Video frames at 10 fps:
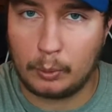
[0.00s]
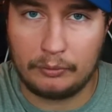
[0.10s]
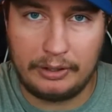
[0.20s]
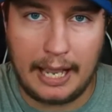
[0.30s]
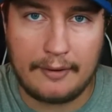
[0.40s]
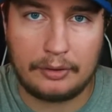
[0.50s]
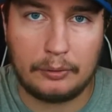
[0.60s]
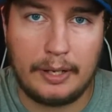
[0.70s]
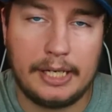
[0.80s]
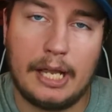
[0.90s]
or if you haven't
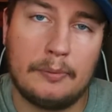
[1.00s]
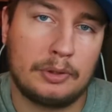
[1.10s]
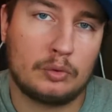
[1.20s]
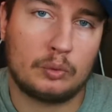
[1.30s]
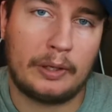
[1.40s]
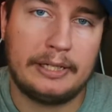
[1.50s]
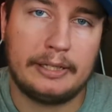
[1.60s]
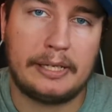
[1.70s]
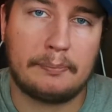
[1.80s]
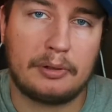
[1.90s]
already, I would
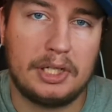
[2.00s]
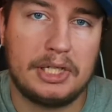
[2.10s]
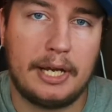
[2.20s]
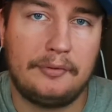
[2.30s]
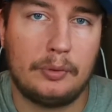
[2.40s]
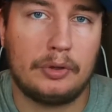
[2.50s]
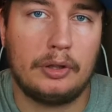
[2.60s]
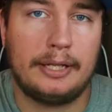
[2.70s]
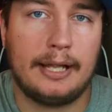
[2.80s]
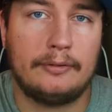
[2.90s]
greatly appreciate if you would
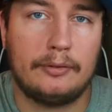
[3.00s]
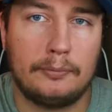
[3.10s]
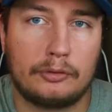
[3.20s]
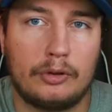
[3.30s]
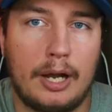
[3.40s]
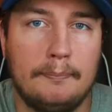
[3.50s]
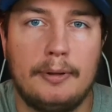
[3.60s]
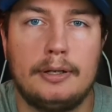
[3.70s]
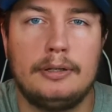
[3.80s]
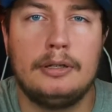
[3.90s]
click that subscribe
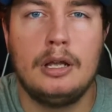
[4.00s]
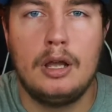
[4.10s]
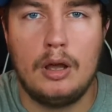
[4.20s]
button.